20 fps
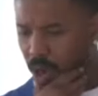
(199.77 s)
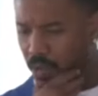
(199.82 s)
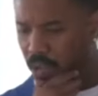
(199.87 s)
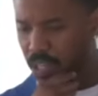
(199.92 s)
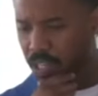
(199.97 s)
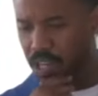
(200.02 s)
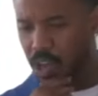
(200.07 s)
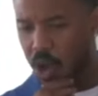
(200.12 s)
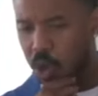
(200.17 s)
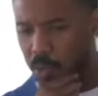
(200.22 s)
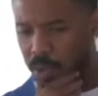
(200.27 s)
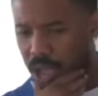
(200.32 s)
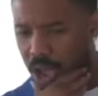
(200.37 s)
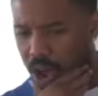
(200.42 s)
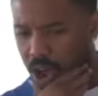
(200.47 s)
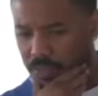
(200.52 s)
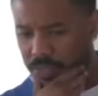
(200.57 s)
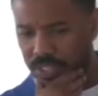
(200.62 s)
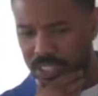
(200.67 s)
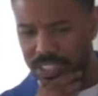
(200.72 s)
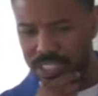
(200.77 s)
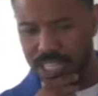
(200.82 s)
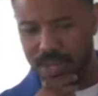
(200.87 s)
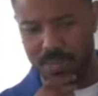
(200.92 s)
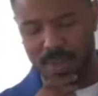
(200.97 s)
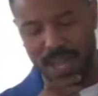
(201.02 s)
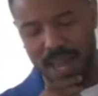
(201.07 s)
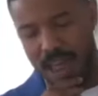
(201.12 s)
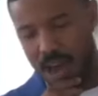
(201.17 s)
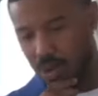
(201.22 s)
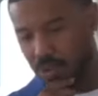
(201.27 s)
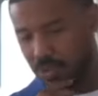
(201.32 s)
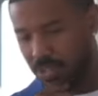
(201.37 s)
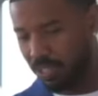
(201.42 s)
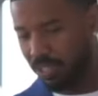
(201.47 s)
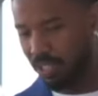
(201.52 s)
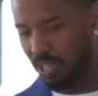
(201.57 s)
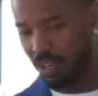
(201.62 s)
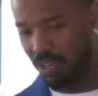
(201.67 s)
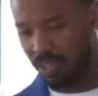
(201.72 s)
that really know me, I often say, man, I don't
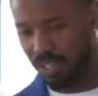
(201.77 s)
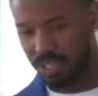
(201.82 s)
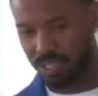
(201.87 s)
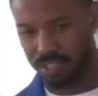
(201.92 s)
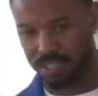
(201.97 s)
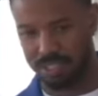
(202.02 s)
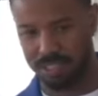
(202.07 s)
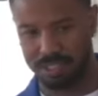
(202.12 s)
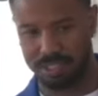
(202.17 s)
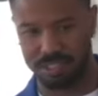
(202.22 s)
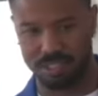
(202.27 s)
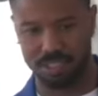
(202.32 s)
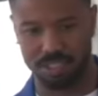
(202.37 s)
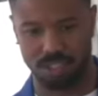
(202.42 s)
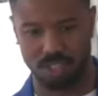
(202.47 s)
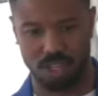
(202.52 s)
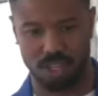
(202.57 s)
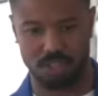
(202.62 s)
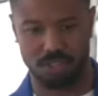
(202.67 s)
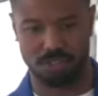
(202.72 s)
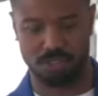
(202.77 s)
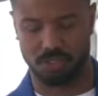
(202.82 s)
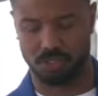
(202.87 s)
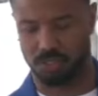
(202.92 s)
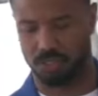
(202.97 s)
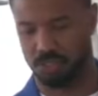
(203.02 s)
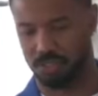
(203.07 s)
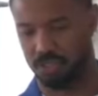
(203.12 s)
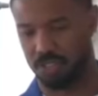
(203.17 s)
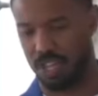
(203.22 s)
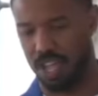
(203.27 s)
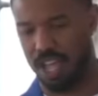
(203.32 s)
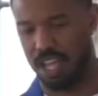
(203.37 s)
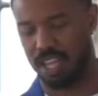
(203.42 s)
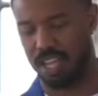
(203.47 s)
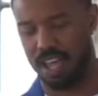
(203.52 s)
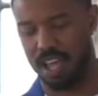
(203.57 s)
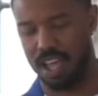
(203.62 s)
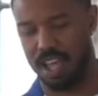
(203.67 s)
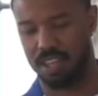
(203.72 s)
deserve this you know,
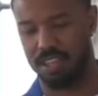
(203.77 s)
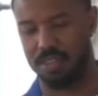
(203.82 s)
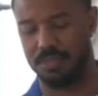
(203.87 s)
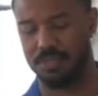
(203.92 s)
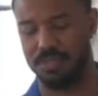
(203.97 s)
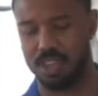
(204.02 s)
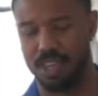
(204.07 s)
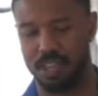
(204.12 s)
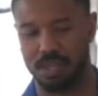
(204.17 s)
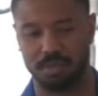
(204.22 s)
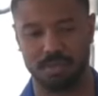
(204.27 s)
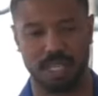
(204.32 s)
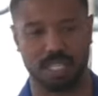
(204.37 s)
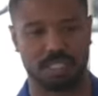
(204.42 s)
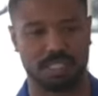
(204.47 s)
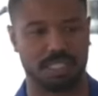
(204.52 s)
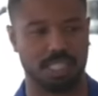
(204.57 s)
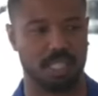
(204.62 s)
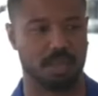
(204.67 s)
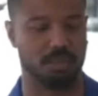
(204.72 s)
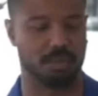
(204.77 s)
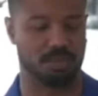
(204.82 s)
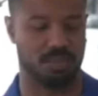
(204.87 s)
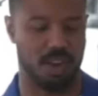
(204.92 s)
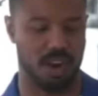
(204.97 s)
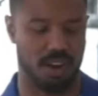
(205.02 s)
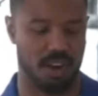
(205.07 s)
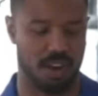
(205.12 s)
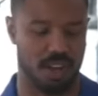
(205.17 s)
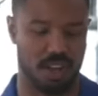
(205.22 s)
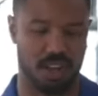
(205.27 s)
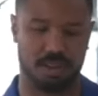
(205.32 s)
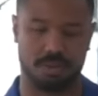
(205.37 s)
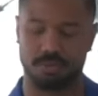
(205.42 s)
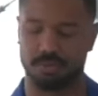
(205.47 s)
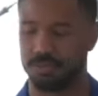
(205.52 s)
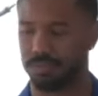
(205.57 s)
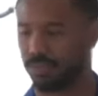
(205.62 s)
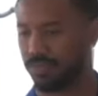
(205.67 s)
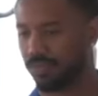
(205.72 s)
it seems very,
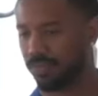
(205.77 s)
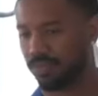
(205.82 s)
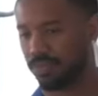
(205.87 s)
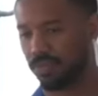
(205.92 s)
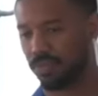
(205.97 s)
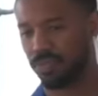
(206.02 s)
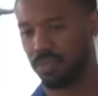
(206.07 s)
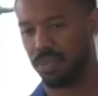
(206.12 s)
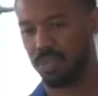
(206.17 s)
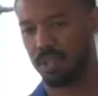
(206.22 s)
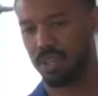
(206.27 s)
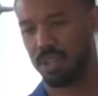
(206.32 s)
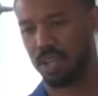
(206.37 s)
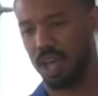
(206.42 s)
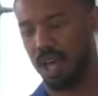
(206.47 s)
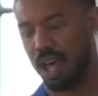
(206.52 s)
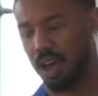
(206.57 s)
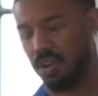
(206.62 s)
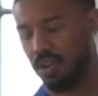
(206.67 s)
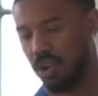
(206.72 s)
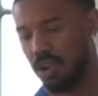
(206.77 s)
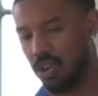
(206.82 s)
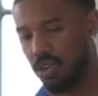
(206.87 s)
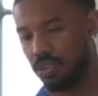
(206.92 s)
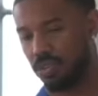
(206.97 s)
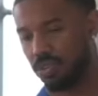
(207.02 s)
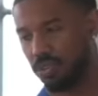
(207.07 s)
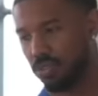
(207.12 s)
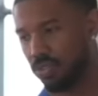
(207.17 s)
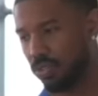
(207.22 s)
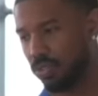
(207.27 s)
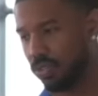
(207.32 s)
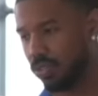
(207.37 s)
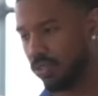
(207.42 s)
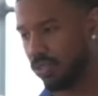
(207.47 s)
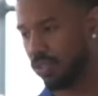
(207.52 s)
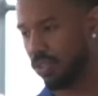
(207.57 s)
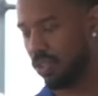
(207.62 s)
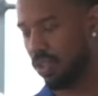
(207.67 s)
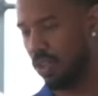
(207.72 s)
um, I don't know.
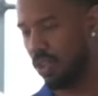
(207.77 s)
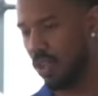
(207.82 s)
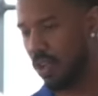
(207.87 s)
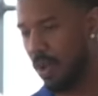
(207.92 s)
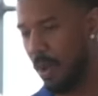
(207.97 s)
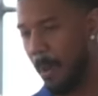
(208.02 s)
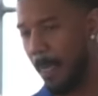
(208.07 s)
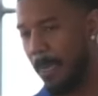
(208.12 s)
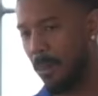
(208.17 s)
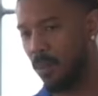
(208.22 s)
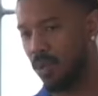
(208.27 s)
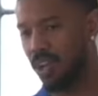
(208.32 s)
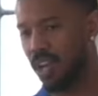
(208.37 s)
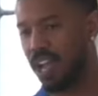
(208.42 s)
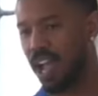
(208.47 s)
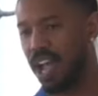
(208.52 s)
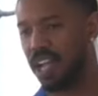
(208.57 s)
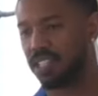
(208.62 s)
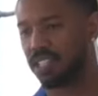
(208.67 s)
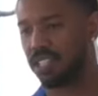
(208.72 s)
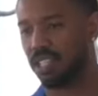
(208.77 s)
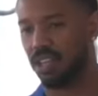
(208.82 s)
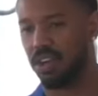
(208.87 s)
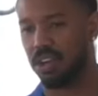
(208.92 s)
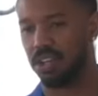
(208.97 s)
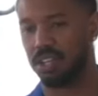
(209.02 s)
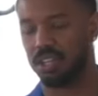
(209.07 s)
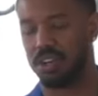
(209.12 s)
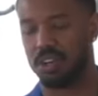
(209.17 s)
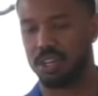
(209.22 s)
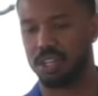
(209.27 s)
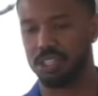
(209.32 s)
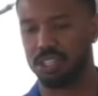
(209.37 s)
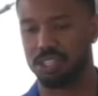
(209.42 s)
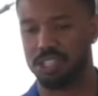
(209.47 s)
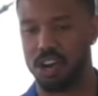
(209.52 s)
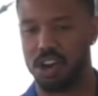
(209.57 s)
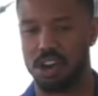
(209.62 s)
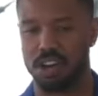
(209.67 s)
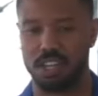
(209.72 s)
When you're constantly on the, on a
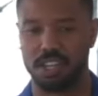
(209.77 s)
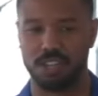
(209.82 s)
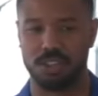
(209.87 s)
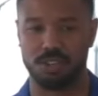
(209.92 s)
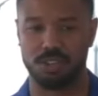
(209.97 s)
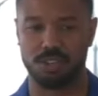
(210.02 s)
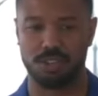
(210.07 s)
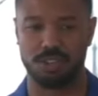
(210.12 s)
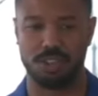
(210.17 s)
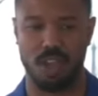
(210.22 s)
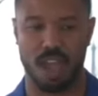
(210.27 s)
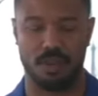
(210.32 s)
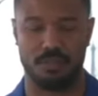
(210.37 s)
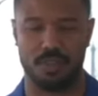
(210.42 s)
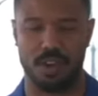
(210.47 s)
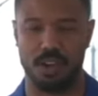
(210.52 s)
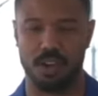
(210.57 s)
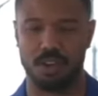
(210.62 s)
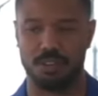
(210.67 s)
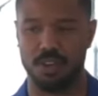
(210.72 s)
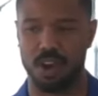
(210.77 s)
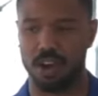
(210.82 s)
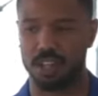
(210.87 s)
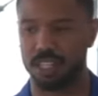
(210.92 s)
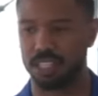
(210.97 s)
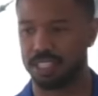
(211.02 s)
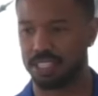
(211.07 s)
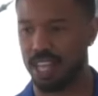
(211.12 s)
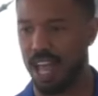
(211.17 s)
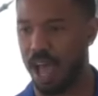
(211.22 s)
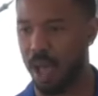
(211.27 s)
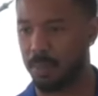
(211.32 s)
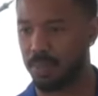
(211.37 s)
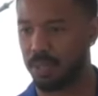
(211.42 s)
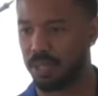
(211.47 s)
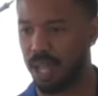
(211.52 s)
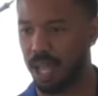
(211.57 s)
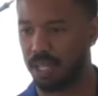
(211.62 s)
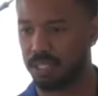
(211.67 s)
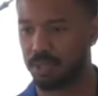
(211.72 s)
journey, I very rarely stop
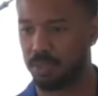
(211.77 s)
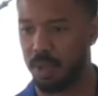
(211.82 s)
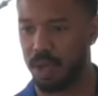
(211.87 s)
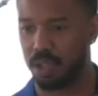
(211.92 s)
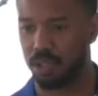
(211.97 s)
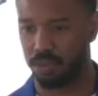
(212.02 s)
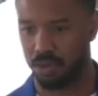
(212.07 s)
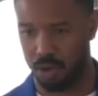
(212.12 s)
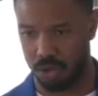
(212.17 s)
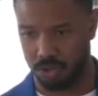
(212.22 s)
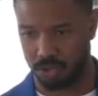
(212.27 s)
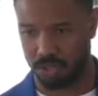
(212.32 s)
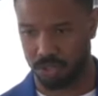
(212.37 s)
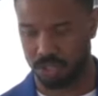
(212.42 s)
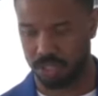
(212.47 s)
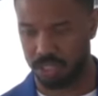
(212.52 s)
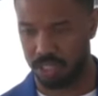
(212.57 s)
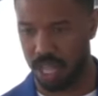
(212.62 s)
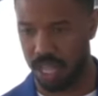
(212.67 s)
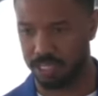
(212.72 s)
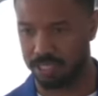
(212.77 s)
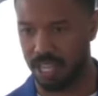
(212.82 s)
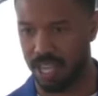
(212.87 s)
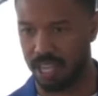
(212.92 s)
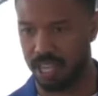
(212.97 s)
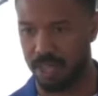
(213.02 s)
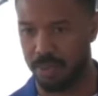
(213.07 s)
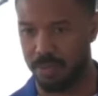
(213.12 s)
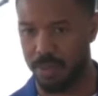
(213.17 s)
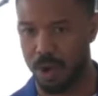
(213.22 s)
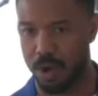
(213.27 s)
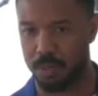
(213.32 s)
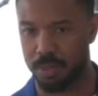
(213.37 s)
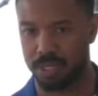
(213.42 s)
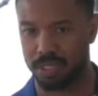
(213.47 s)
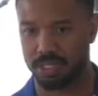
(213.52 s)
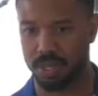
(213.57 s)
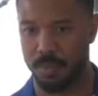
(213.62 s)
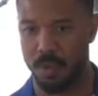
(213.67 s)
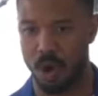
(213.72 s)
and like smell the roses and like take in
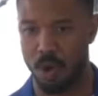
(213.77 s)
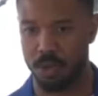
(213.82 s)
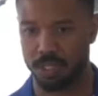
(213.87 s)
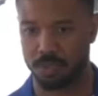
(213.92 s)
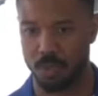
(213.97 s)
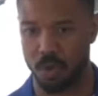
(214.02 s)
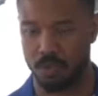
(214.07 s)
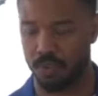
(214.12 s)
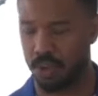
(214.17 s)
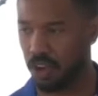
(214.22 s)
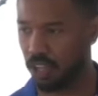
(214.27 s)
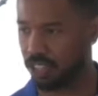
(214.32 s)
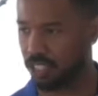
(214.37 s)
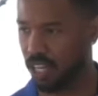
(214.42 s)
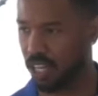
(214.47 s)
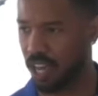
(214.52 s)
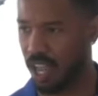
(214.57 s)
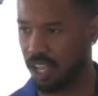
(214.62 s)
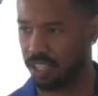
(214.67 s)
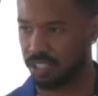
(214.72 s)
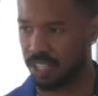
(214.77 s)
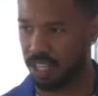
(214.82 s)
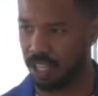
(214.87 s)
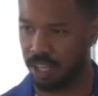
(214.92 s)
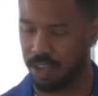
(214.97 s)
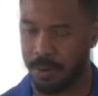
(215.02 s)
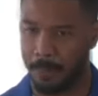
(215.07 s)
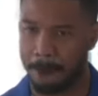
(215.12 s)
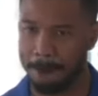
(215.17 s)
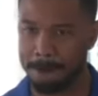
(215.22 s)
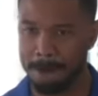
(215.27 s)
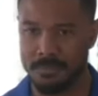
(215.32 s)
moments. I'm always moving on to the next thing.